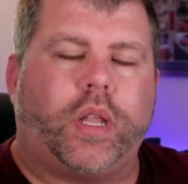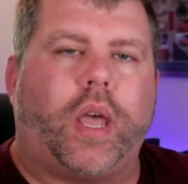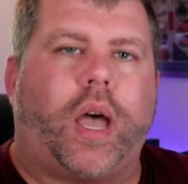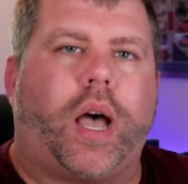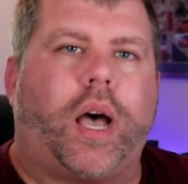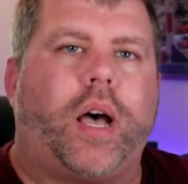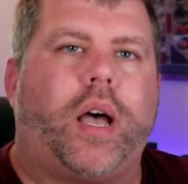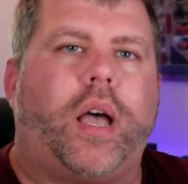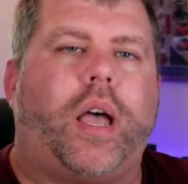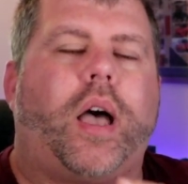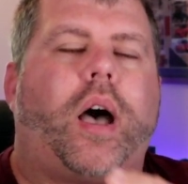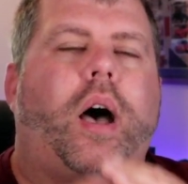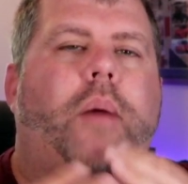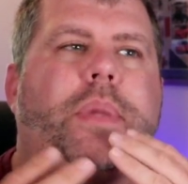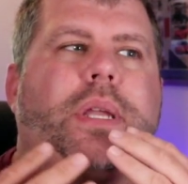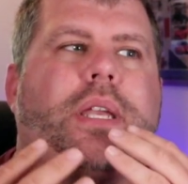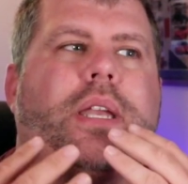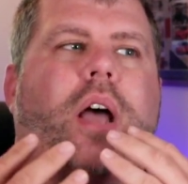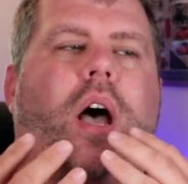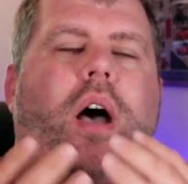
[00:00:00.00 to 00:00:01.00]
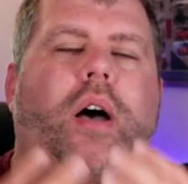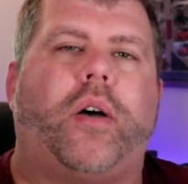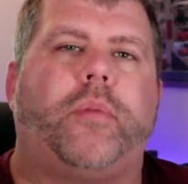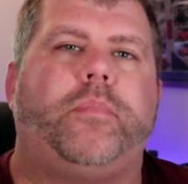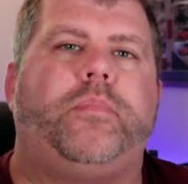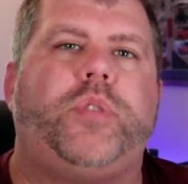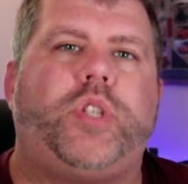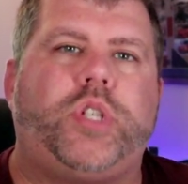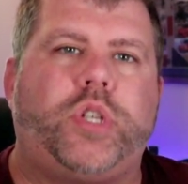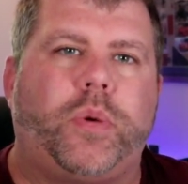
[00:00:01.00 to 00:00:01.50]

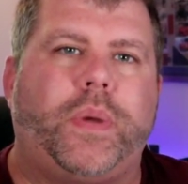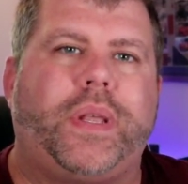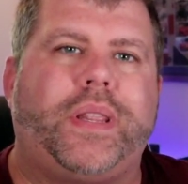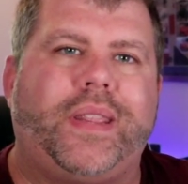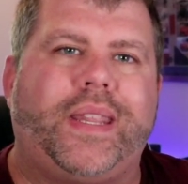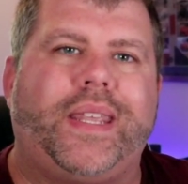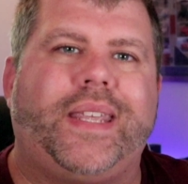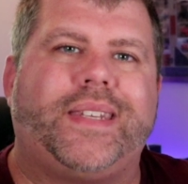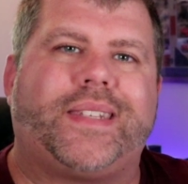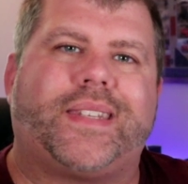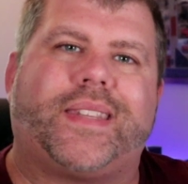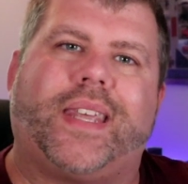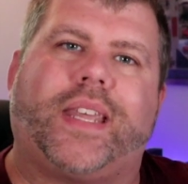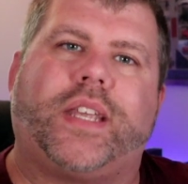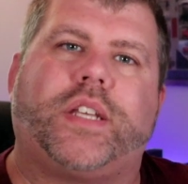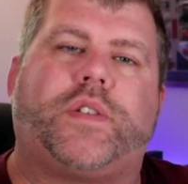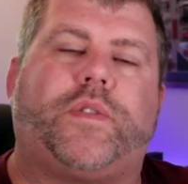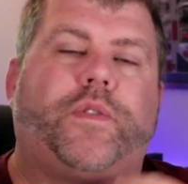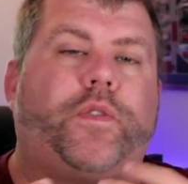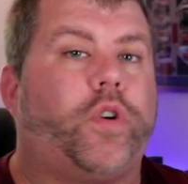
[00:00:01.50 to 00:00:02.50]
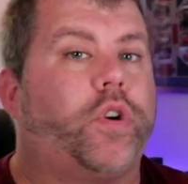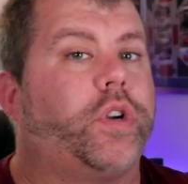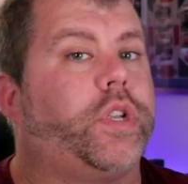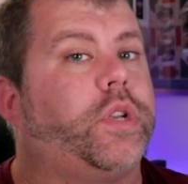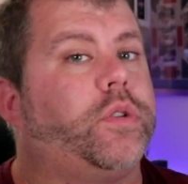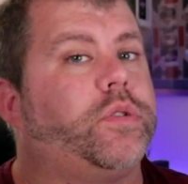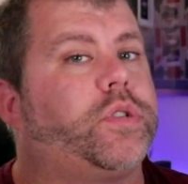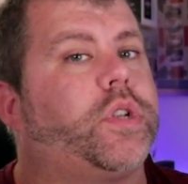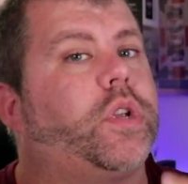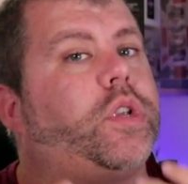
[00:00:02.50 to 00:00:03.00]
I'm doing these things for
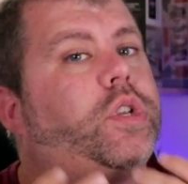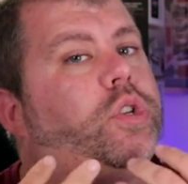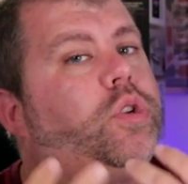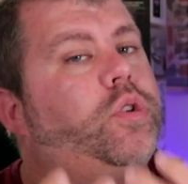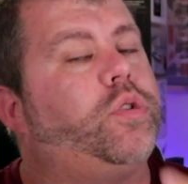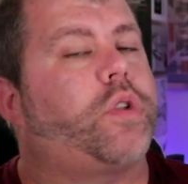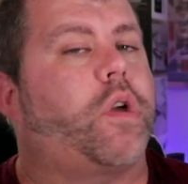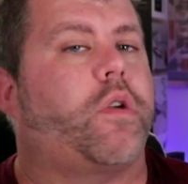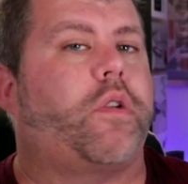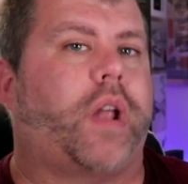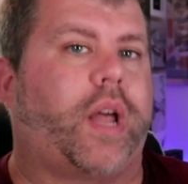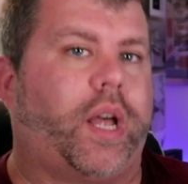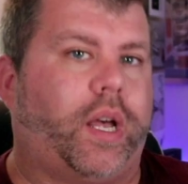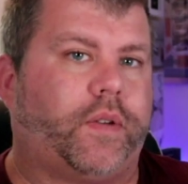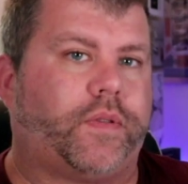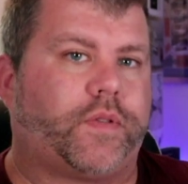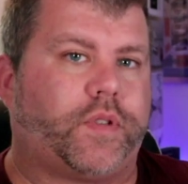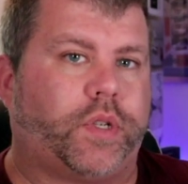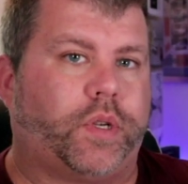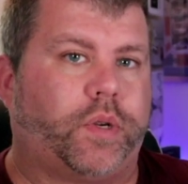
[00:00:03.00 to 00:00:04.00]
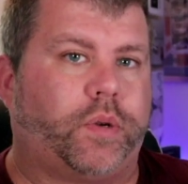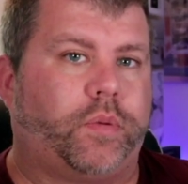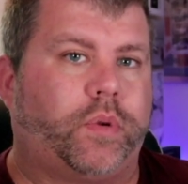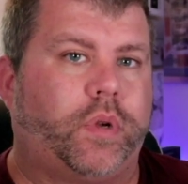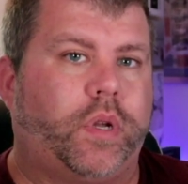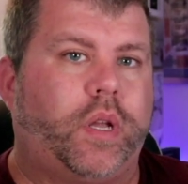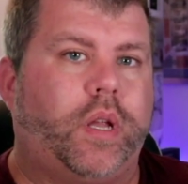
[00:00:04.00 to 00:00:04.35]
you so you don't have to.